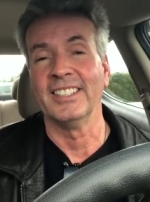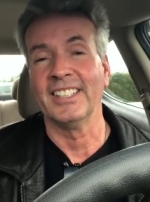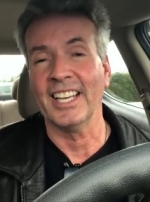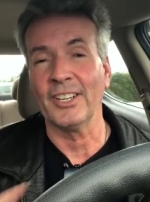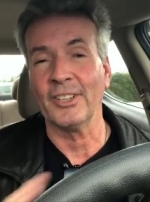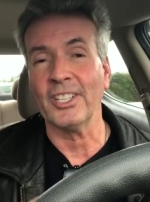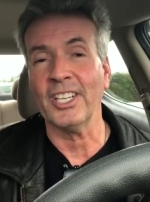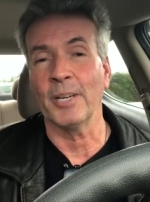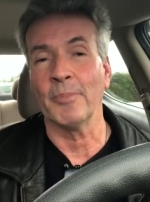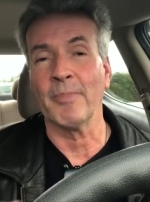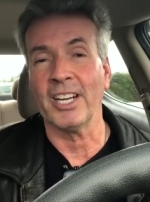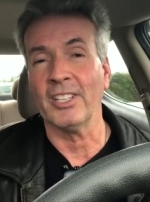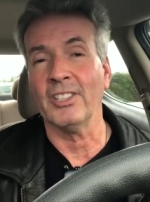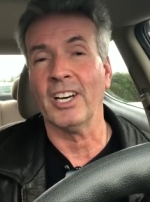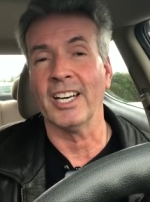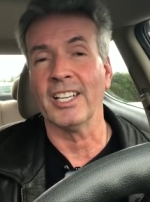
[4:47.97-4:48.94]
That'll cut
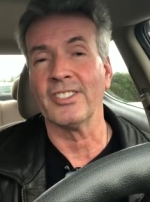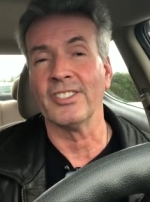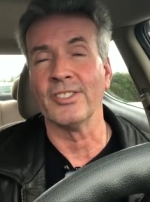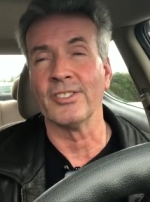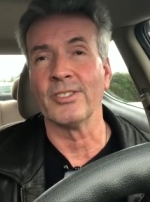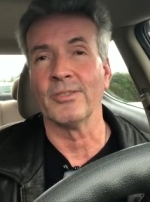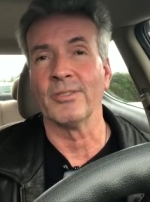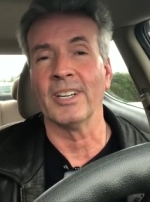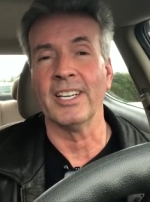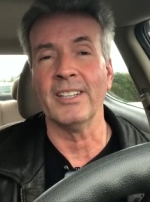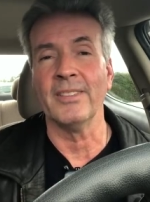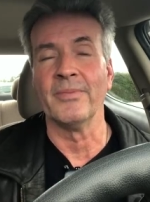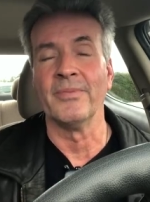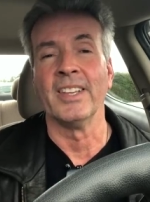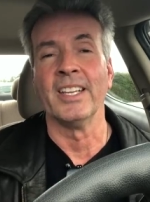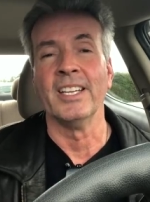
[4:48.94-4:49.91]
my losses, right?
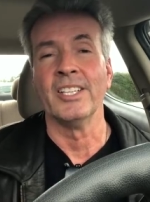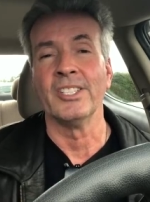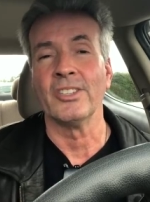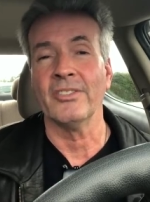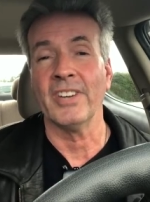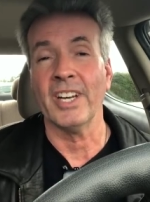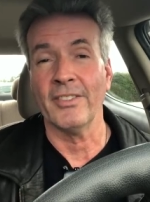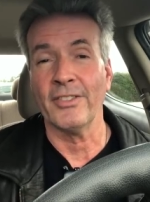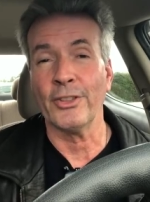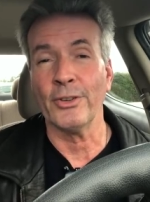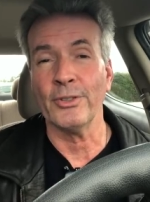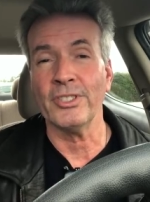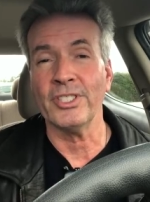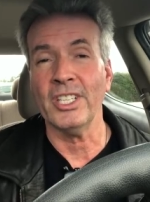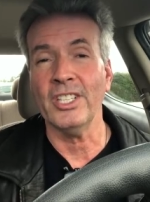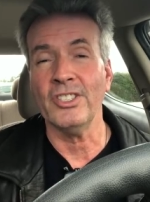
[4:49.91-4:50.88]
So if I have
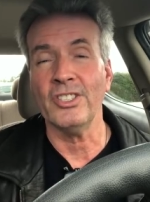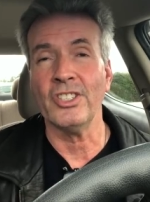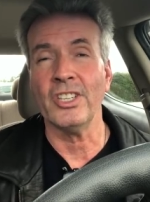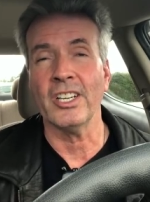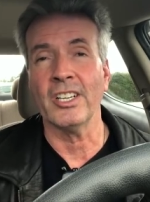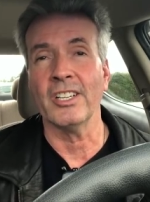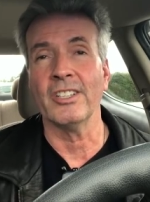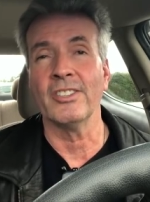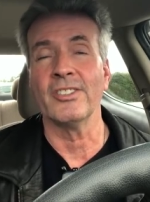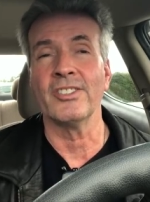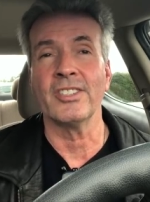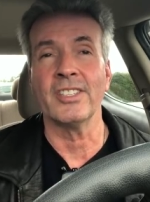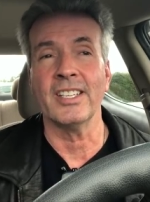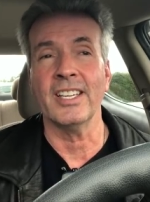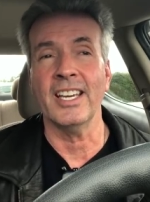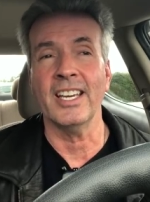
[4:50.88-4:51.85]
13
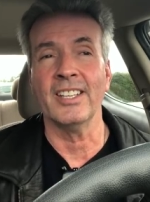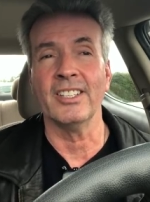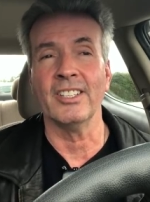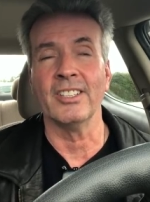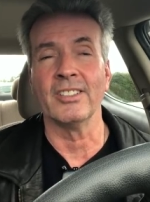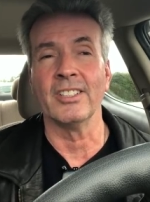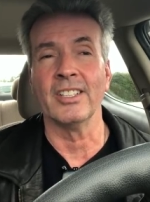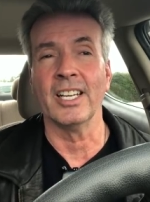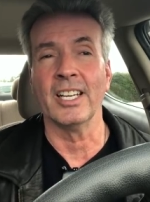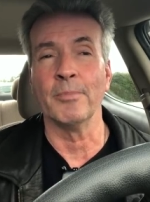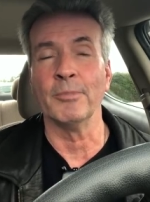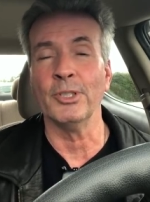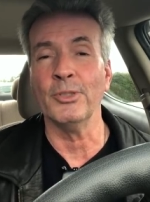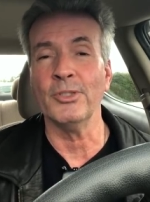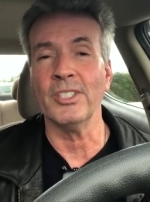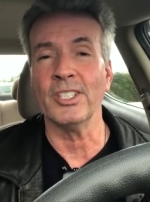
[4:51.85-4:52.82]
shares and
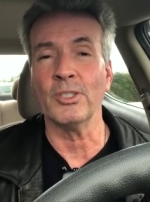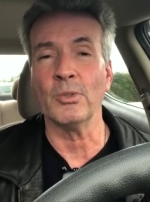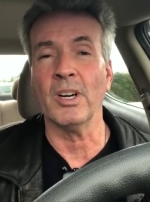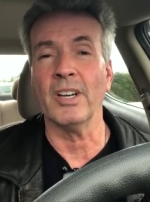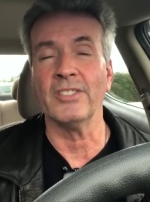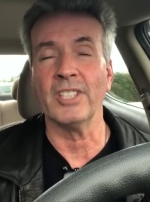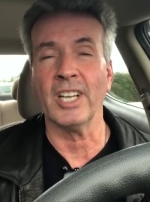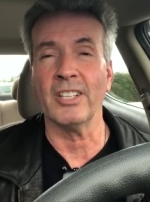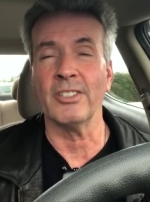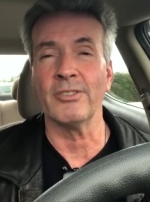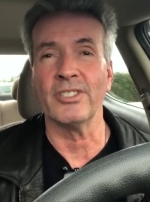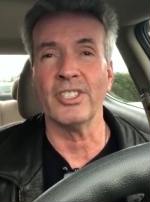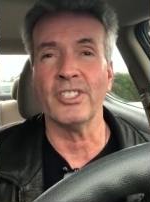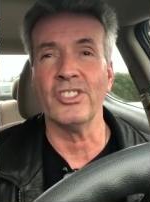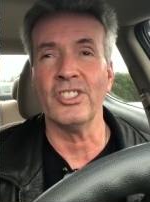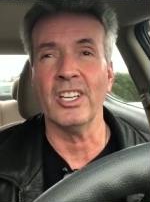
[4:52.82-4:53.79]
I'm losing
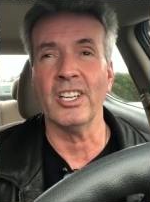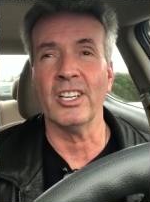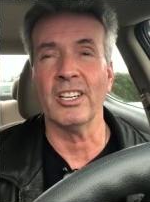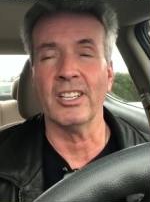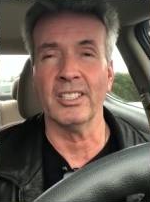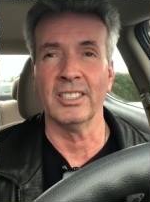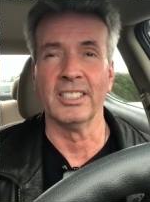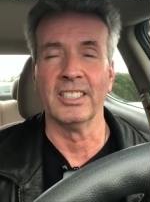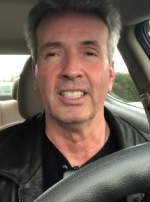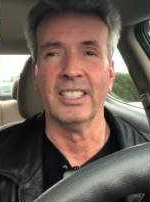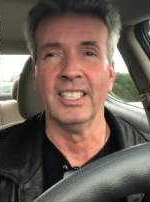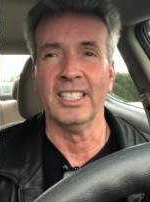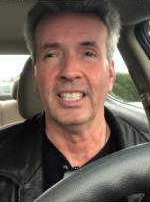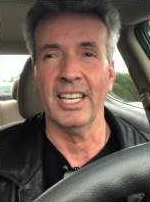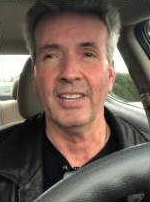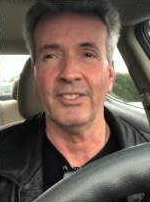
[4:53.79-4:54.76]
$12 a share,
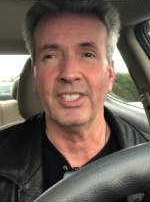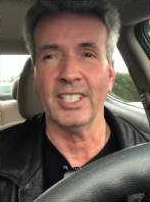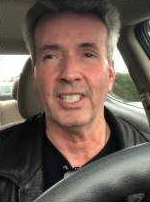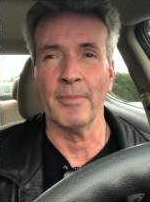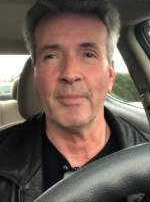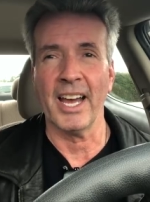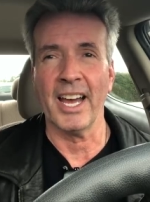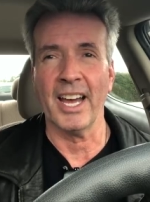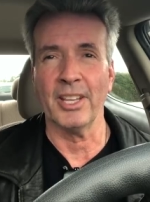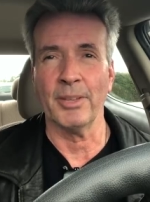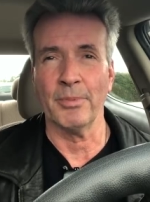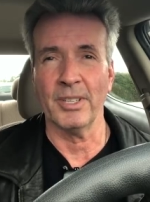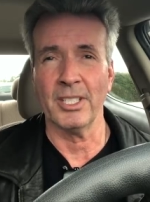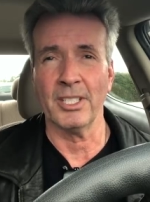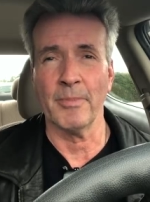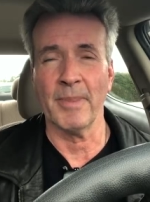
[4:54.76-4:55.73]
I haven't done the math,
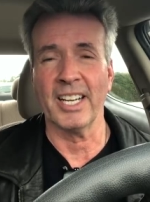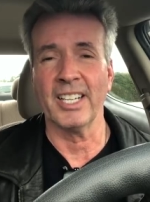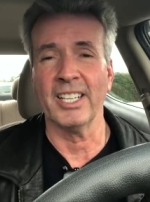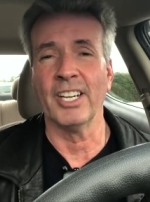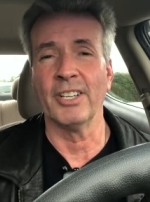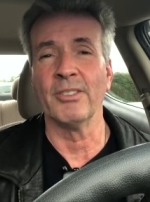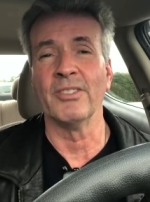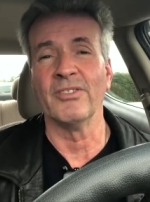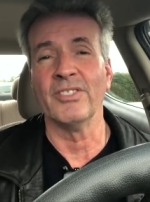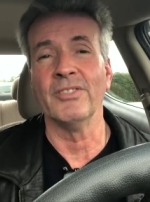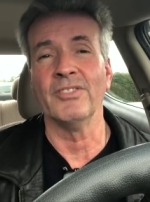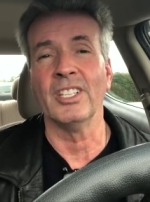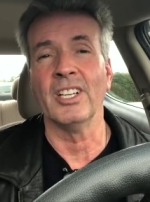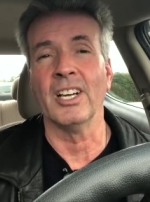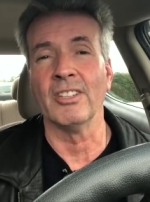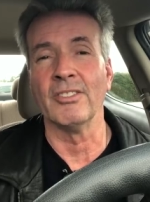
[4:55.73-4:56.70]
but it's about
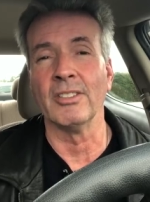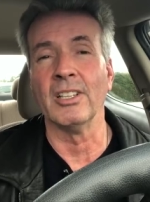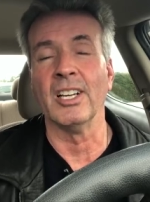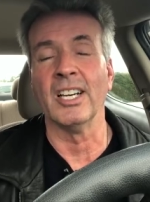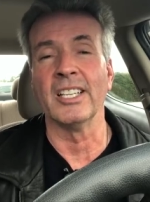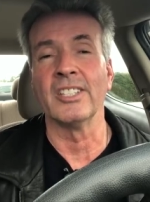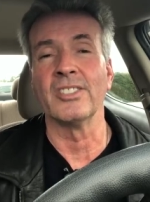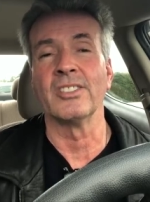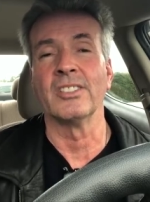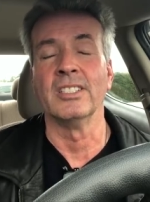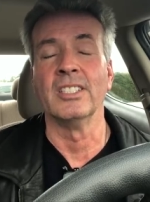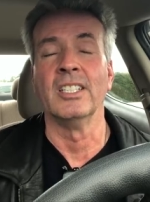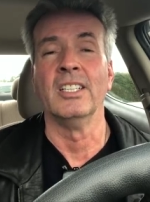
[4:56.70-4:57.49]
$150 loss.